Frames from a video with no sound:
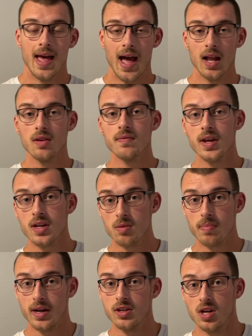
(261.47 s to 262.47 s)
elevate your
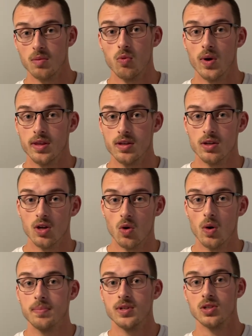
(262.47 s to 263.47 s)
bench up, whether you
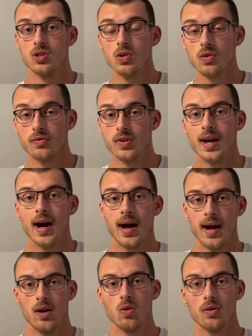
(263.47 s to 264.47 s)
go up to 2 feet
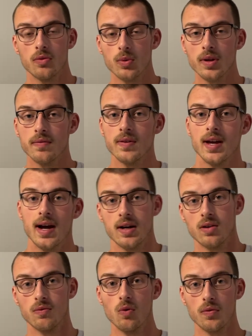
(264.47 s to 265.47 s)
high or 3 feet high
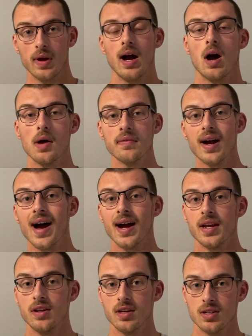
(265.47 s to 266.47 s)
or 4, however high
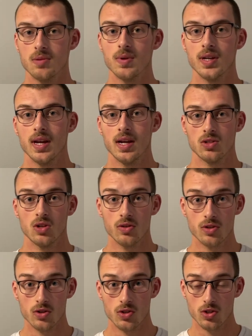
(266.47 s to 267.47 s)
you need to be, as long
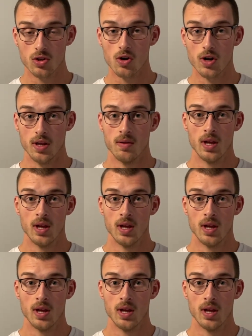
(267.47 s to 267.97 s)
as you're sturdy.